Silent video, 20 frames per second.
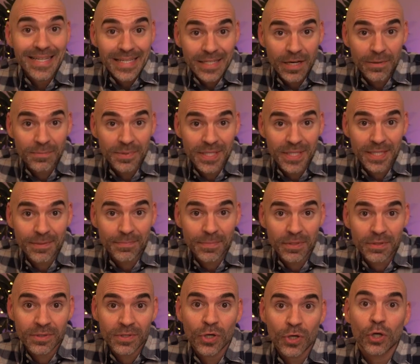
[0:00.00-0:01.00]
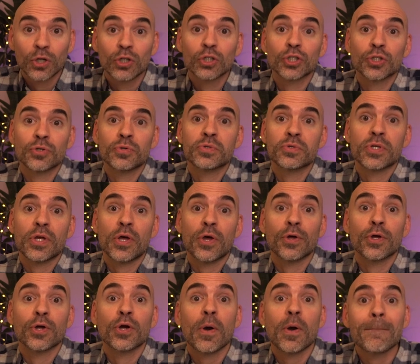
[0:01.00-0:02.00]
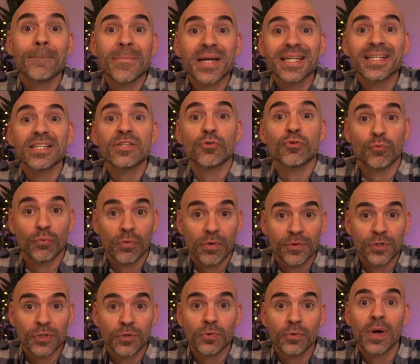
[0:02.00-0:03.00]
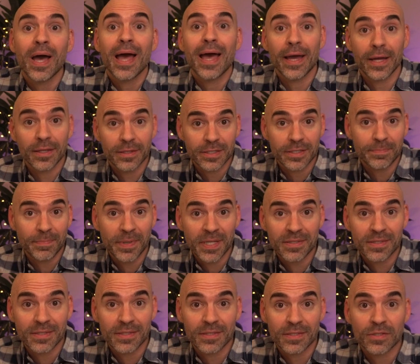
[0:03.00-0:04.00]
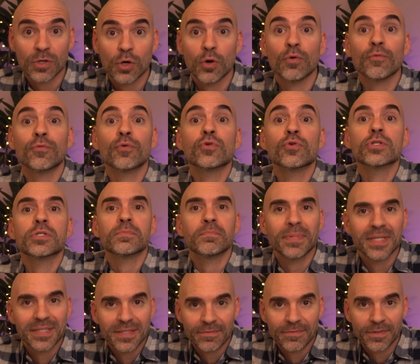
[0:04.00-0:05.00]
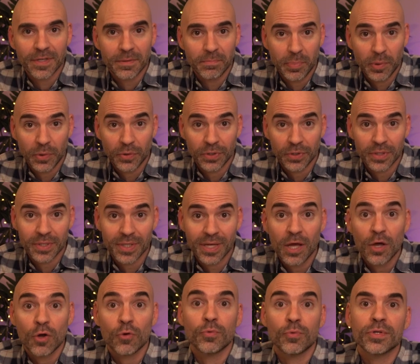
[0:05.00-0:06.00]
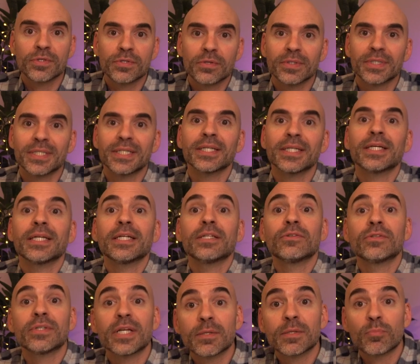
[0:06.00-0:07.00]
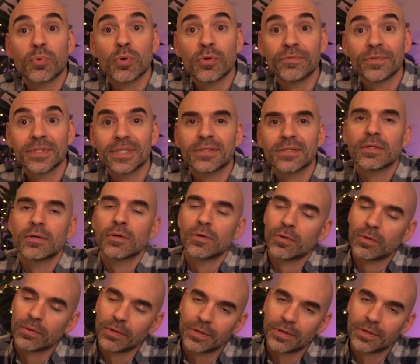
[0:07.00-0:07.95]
income statement shows a company's revenue and expenses over a specific period, resulting in a net profit or